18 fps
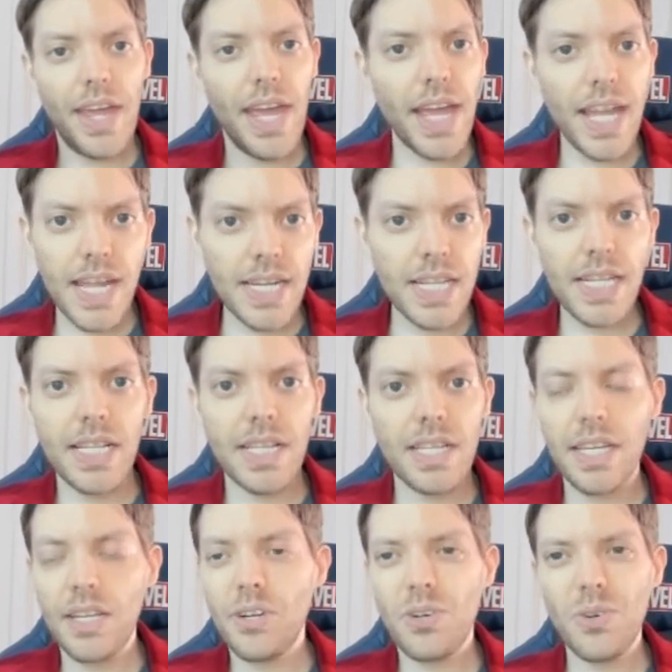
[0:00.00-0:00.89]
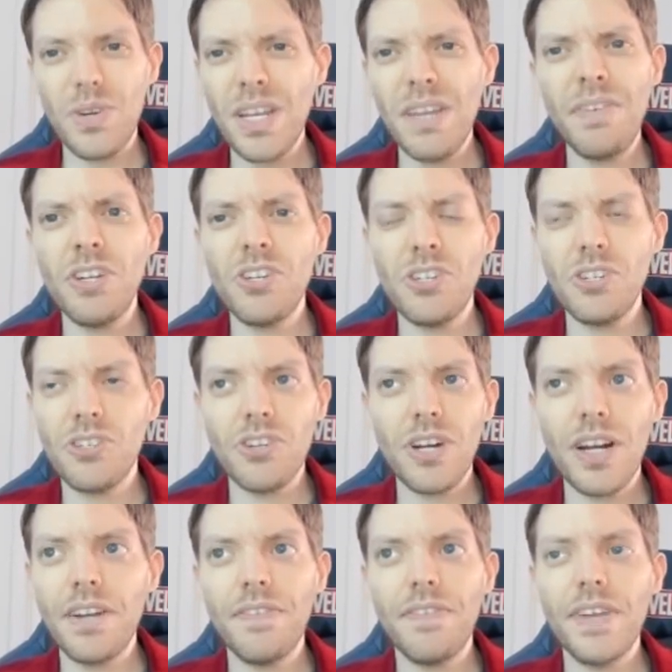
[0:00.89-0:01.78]
anything, or even just
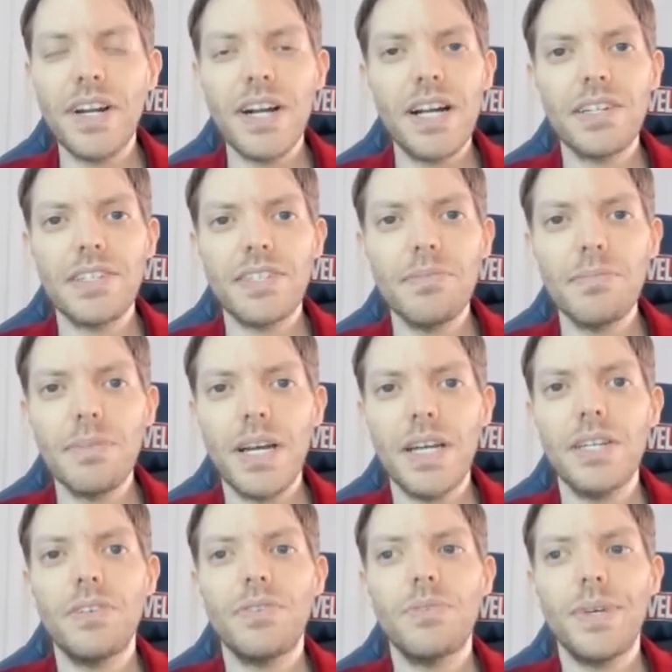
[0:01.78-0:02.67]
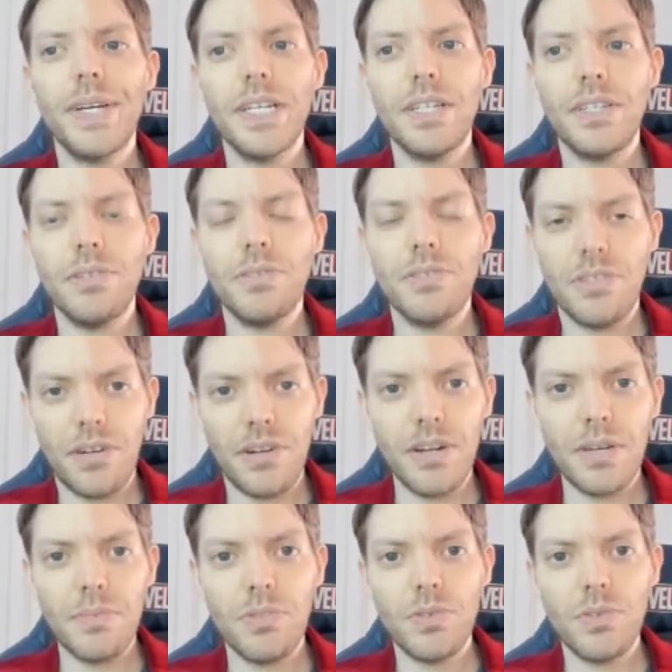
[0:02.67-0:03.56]
try to figure out some kind of way to
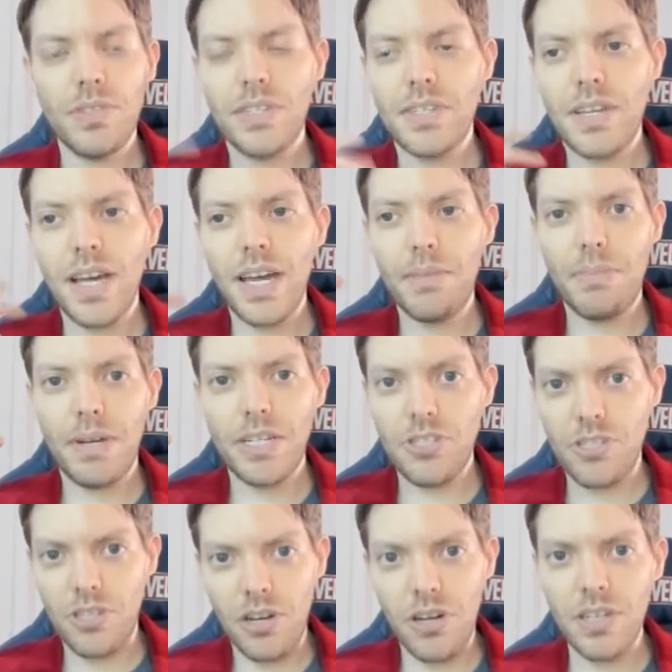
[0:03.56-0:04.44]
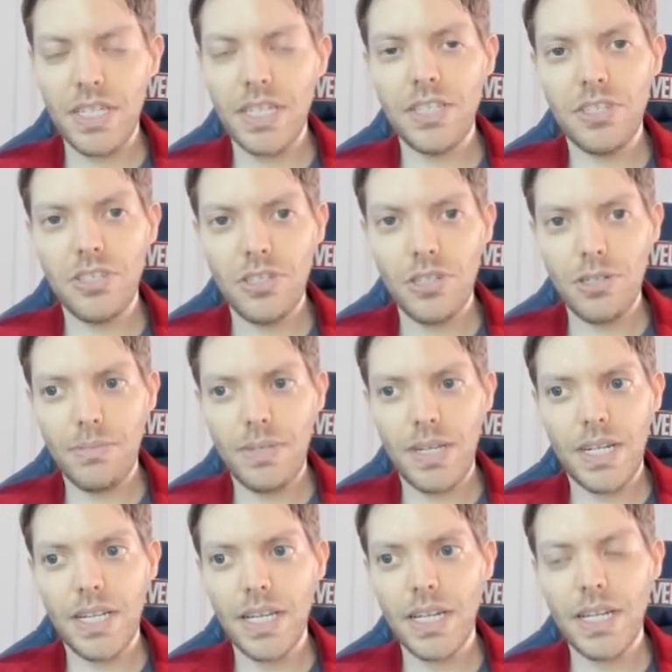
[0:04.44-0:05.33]
turn him to his side by talking to him
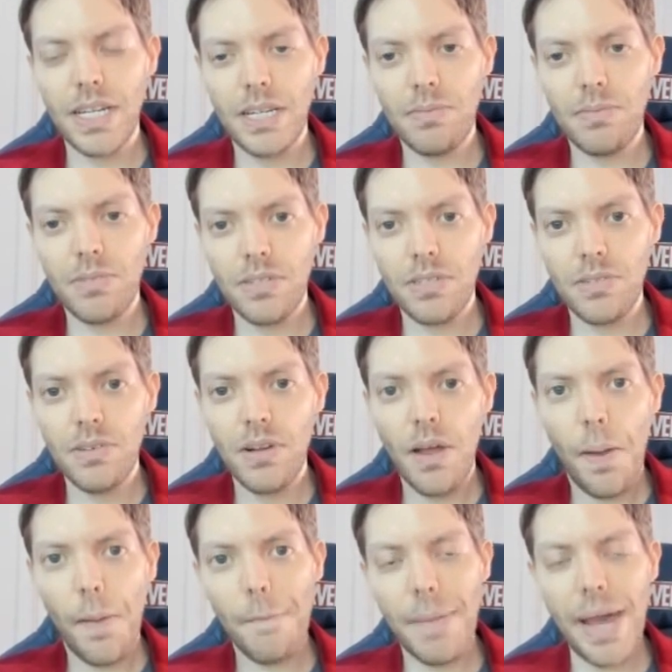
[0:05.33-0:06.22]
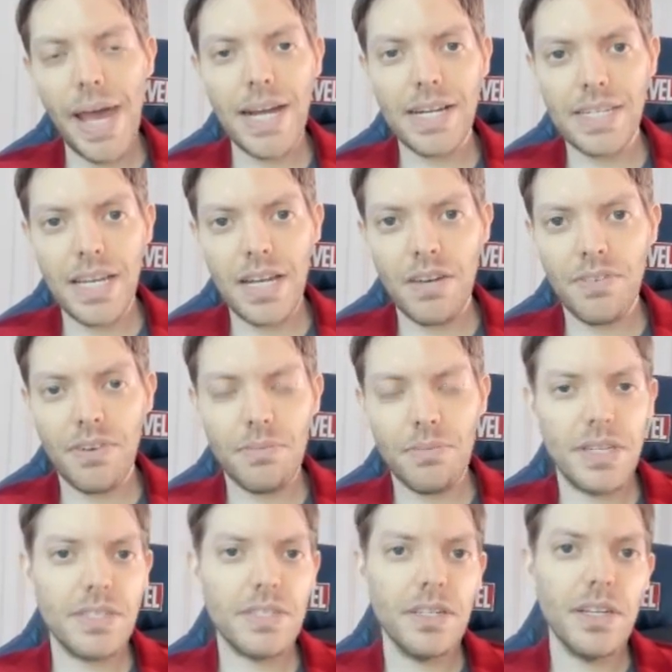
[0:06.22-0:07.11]
and getting him to back down
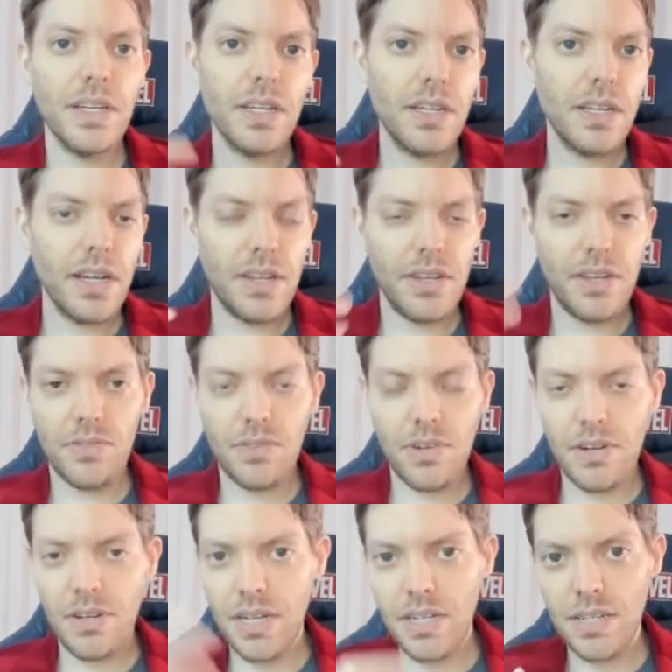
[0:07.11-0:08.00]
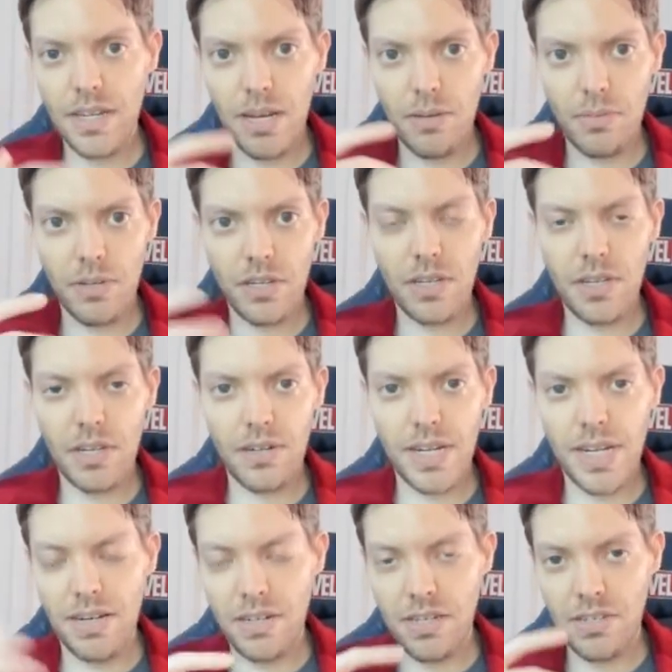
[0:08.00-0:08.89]
from this. And then Rody's able to go
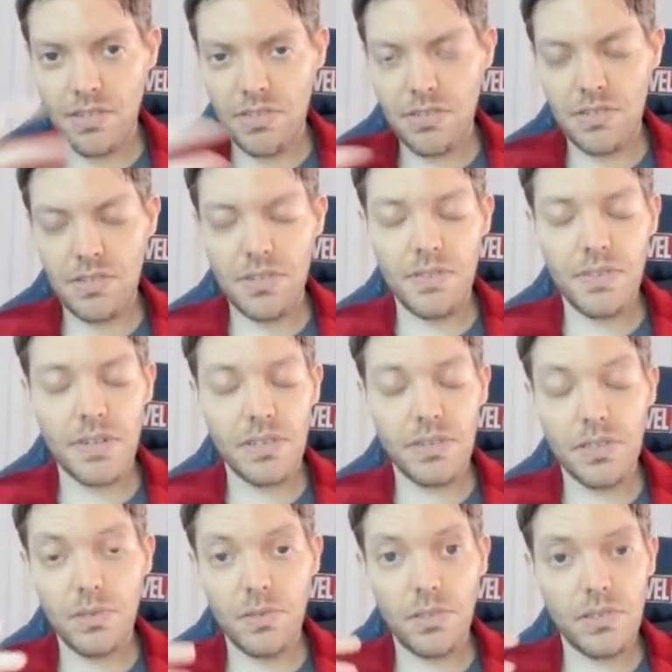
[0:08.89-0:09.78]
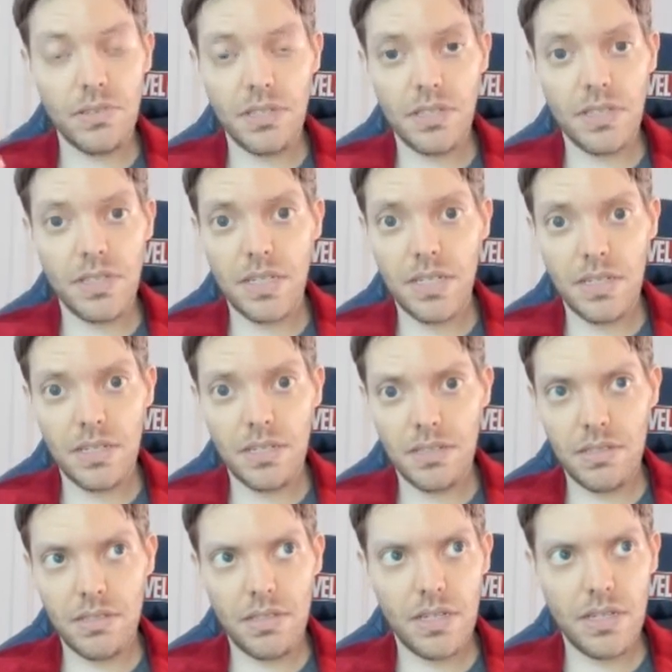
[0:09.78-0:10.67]
down. He's severely wounded, and
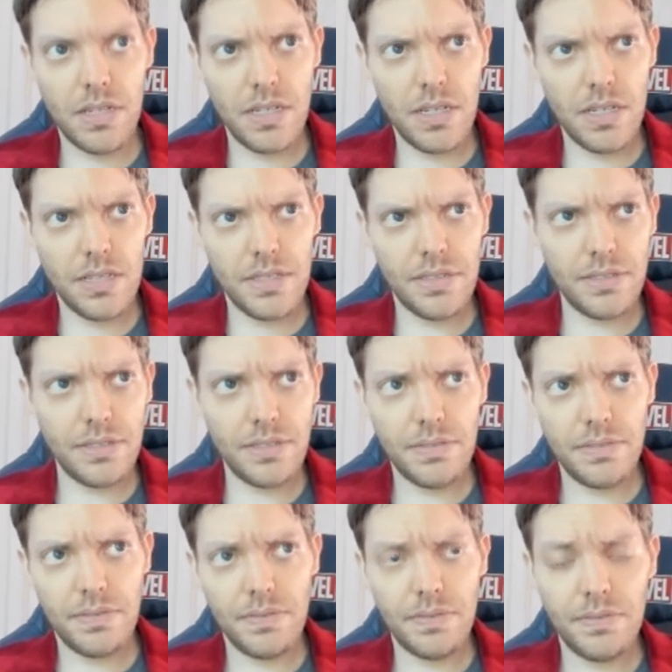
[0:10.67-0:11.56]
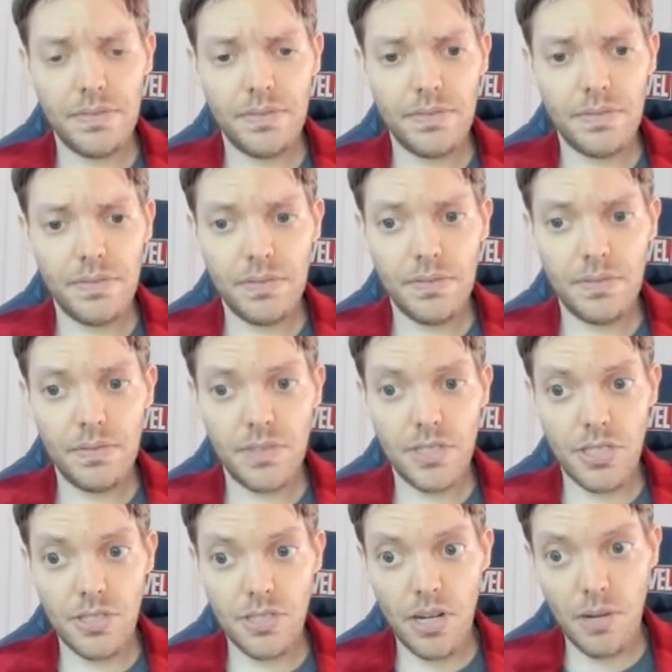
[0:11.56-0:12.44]
then uh,
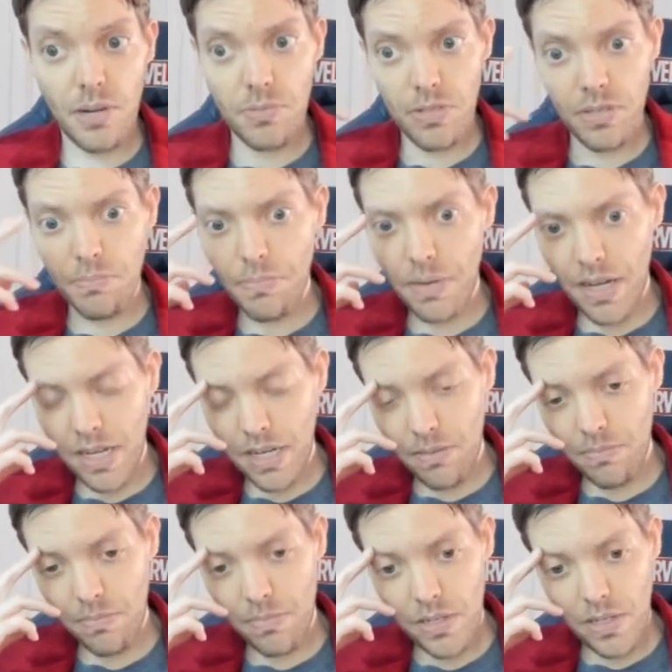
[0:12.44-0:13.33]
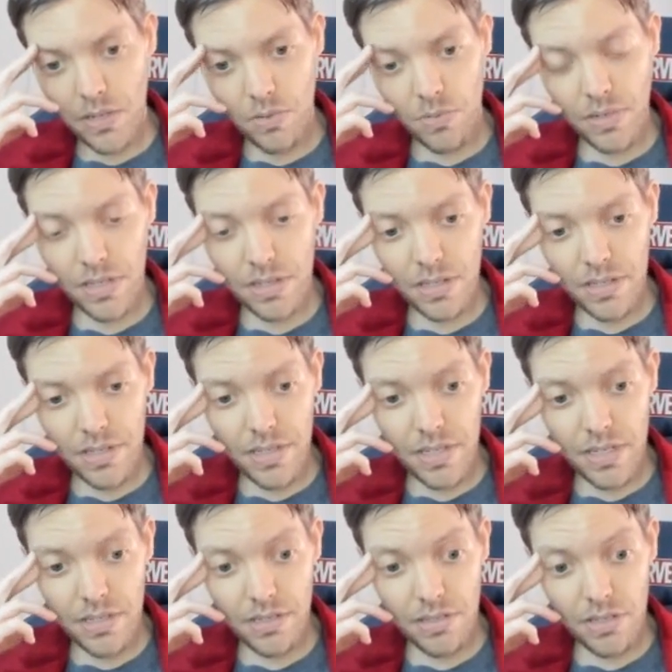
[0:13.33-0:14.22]
disarms the bomb with
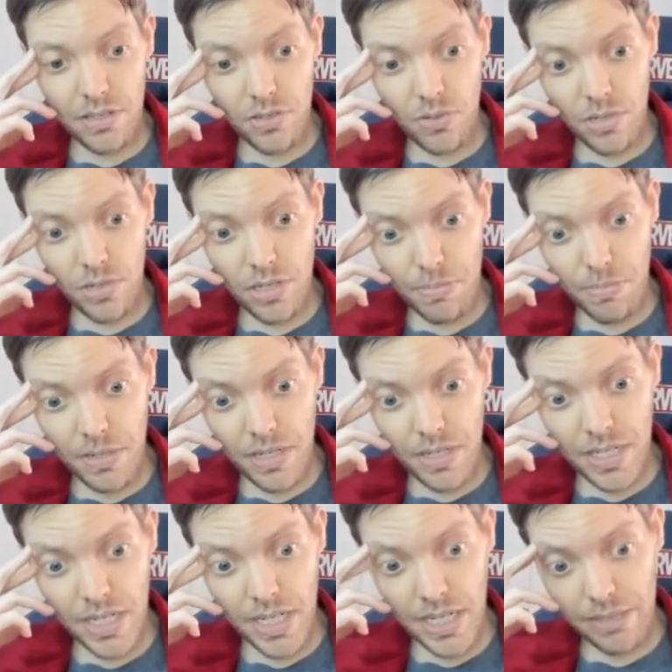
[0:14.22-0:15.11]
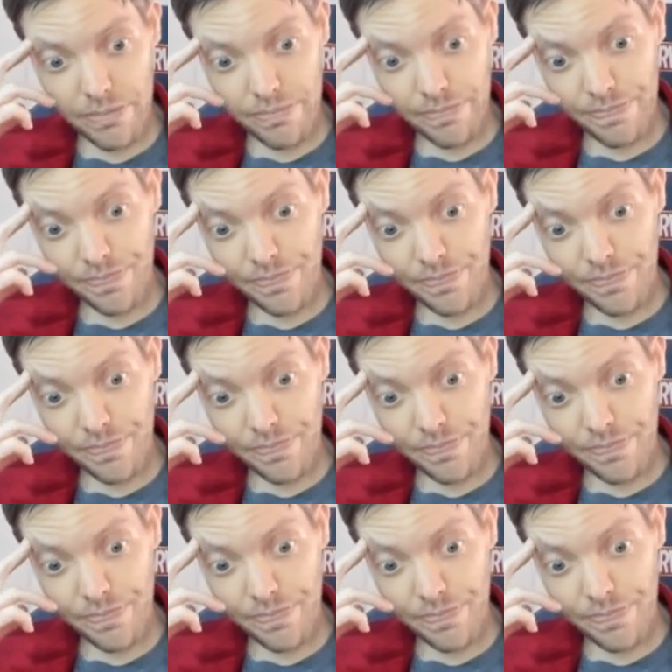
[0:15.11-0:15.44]
his little quirkbird thingy.